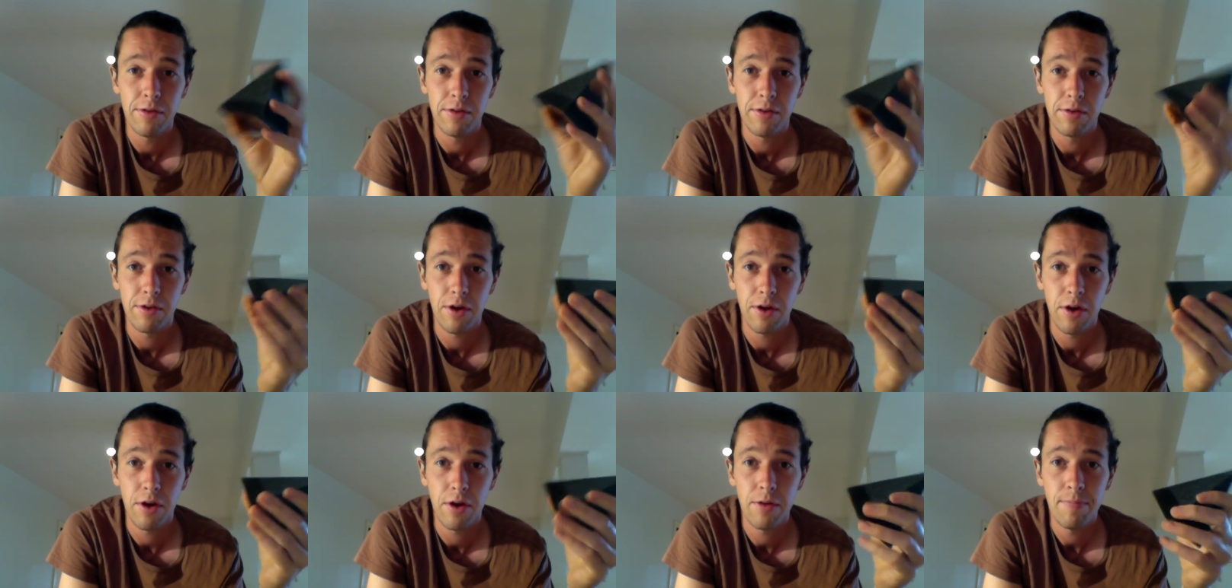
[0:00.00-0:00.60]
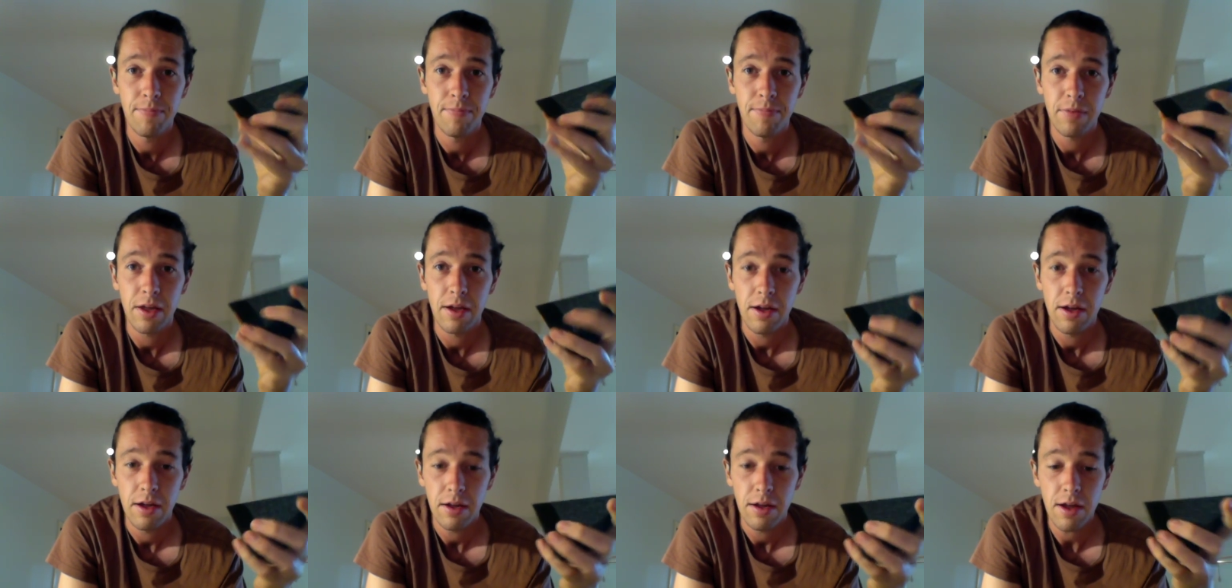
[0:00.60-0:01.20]
So,
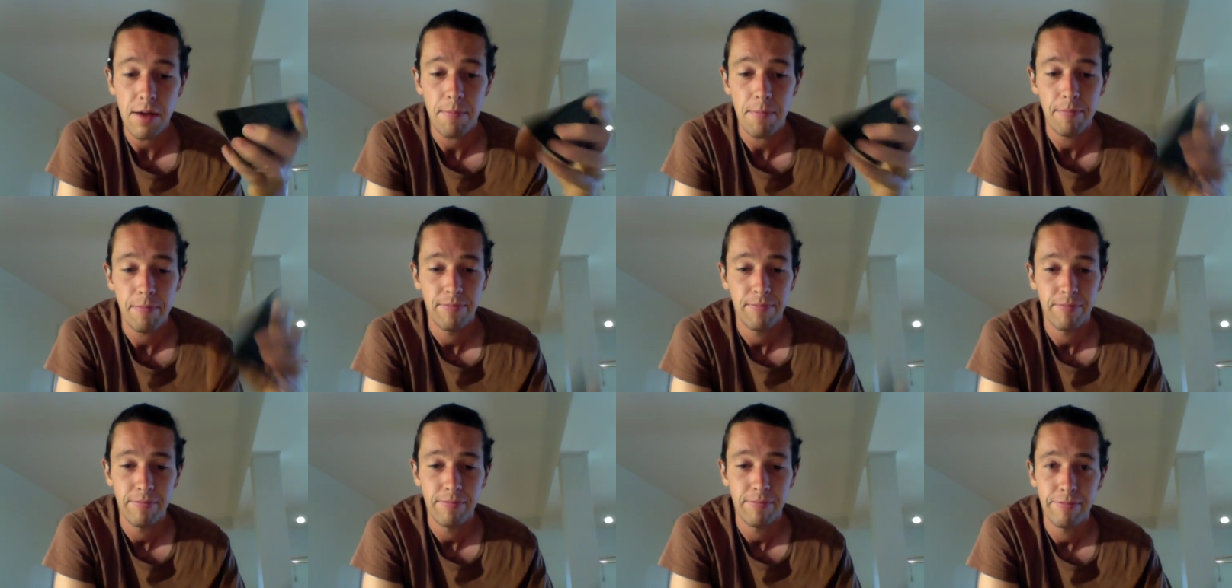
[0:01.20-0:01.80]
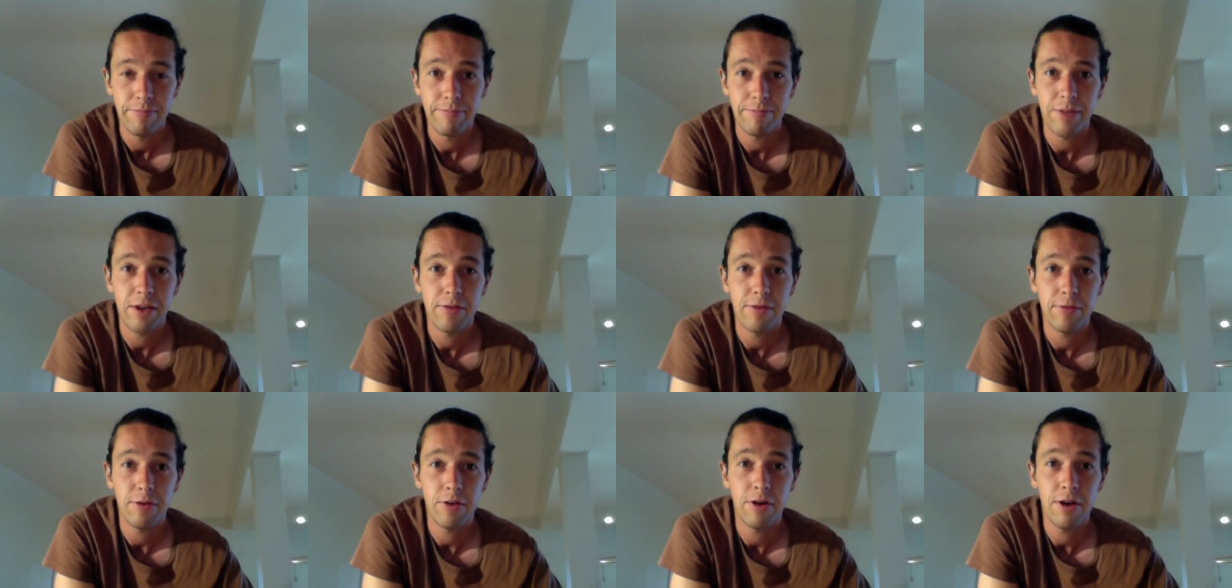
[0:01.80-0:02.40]
yep, thanks for
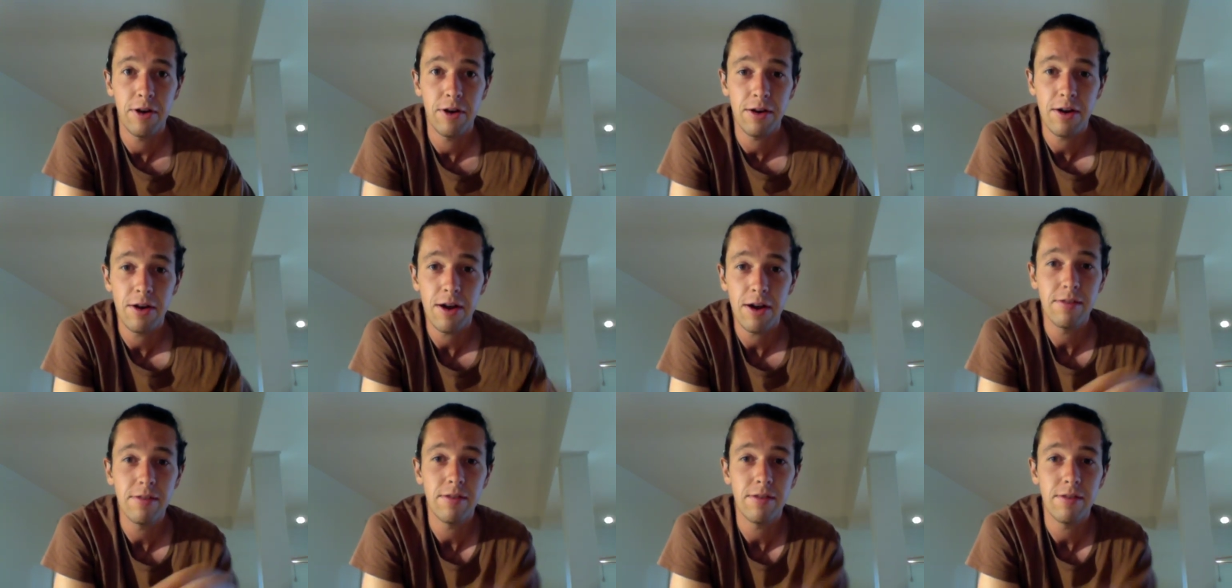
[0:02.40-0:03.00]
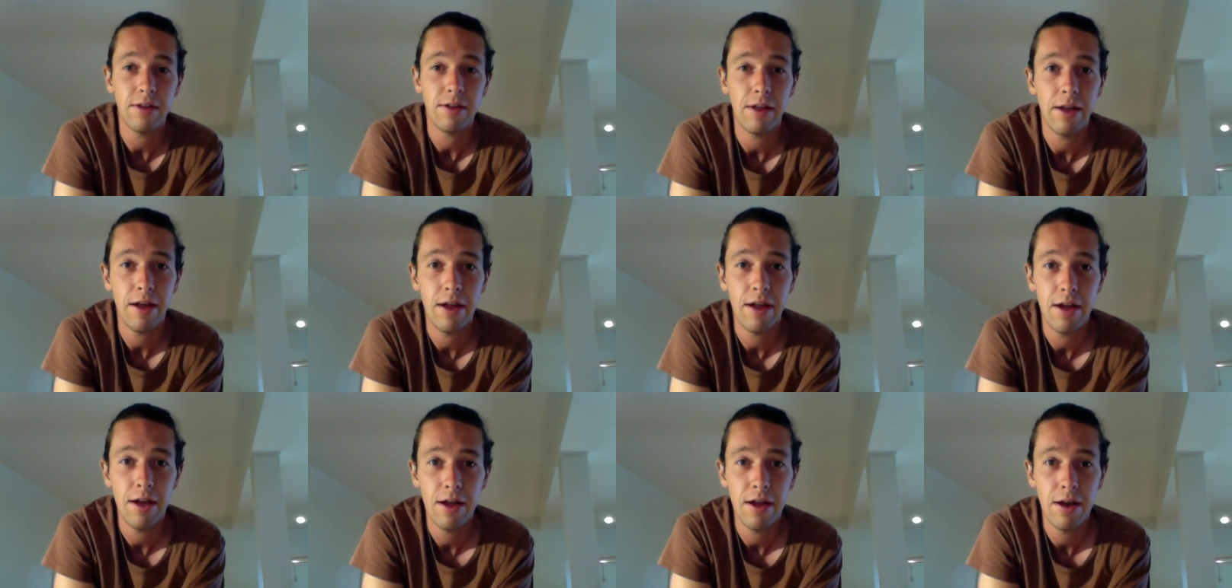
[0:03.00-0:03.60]
tuning in, guys,
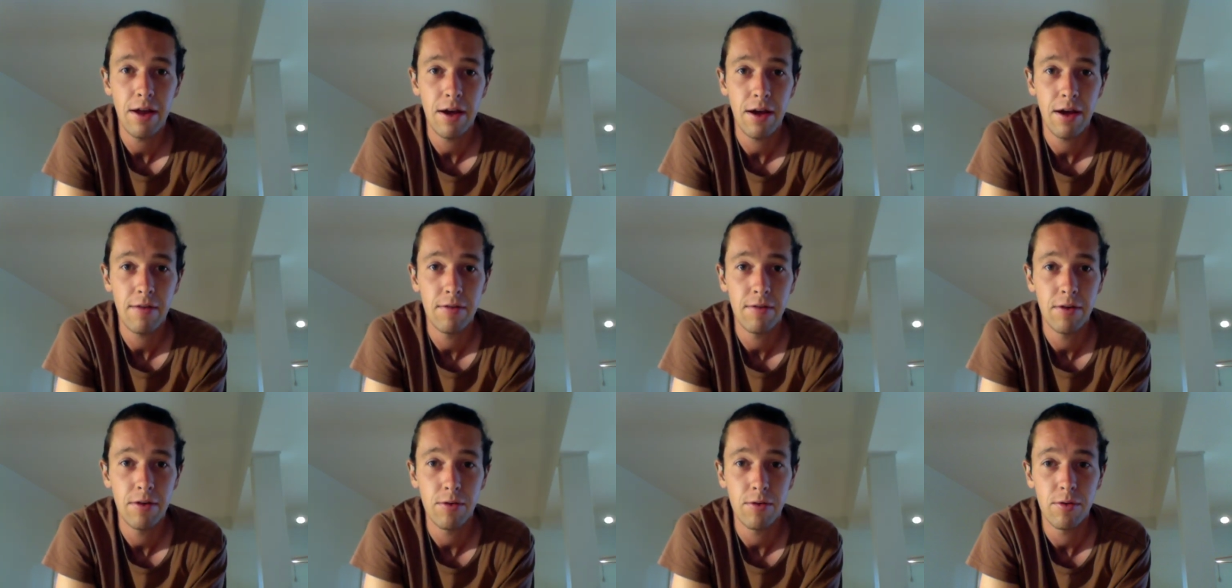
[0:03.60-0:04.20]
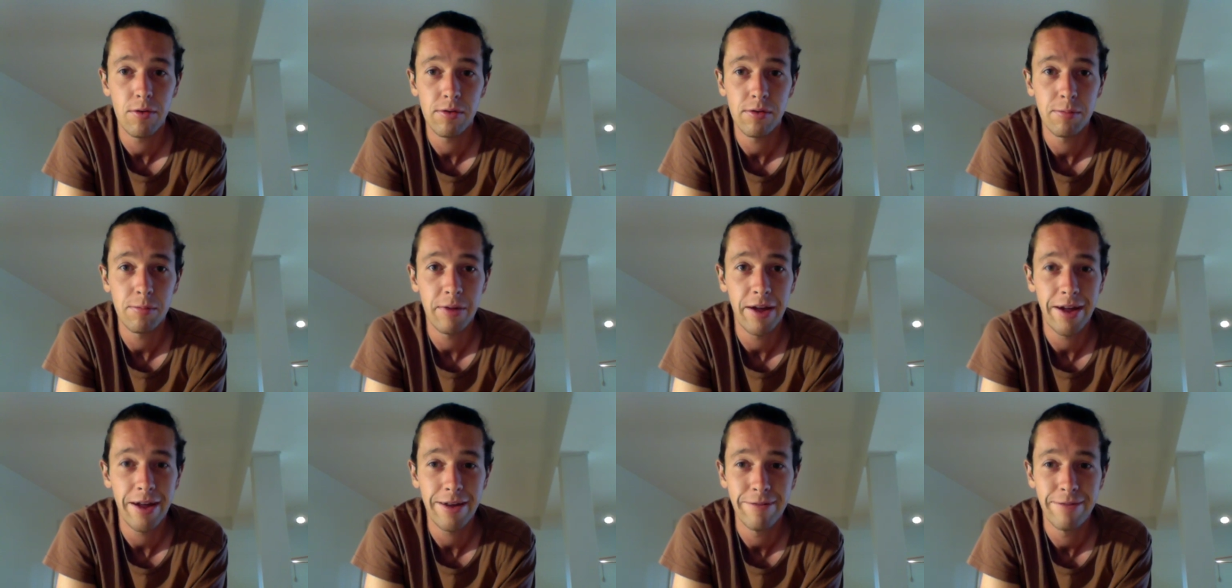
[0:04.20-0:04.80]
and have an awesome day.